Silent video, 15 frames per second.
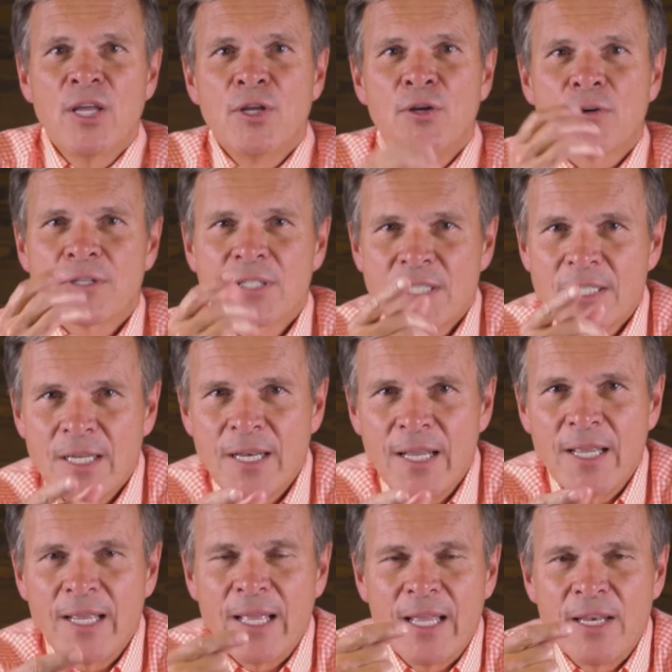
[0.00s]
you're
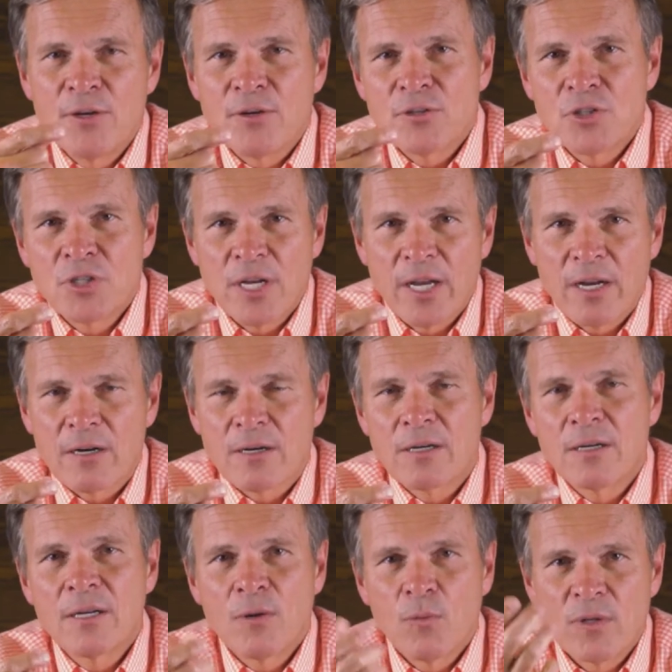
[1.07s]
sitting in your
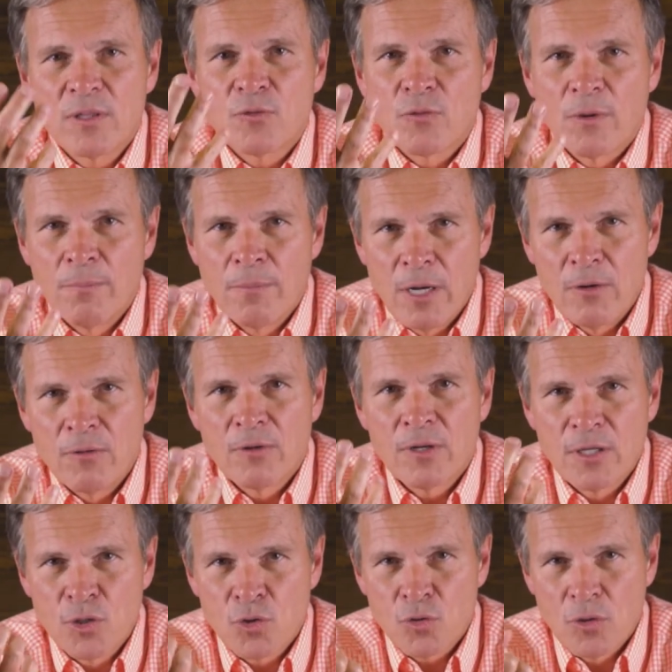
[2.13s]
chair with the remote
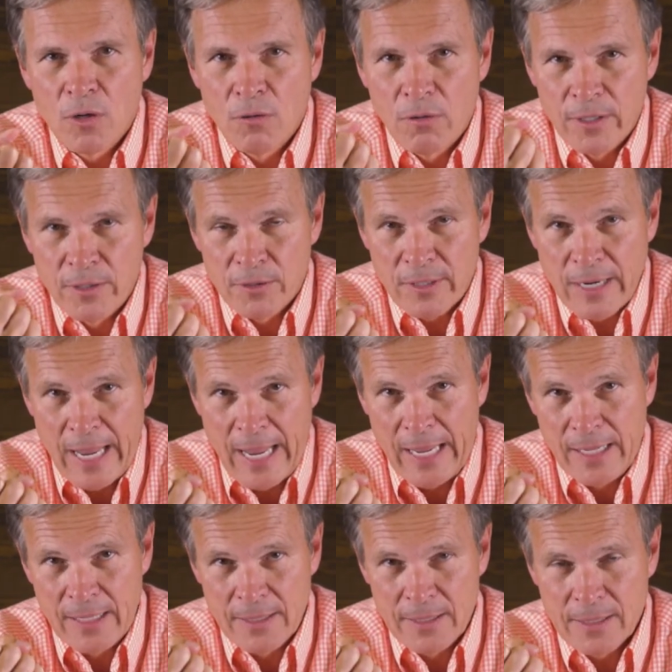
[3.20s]
control in your
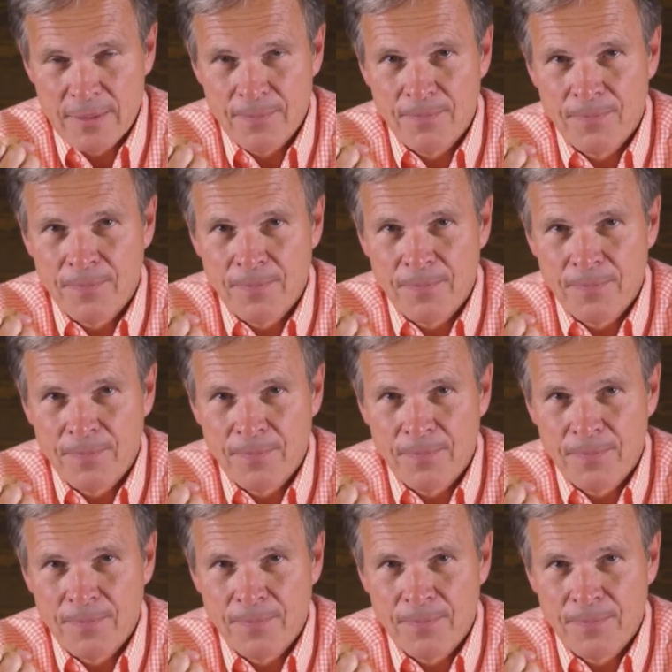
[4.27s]
hand.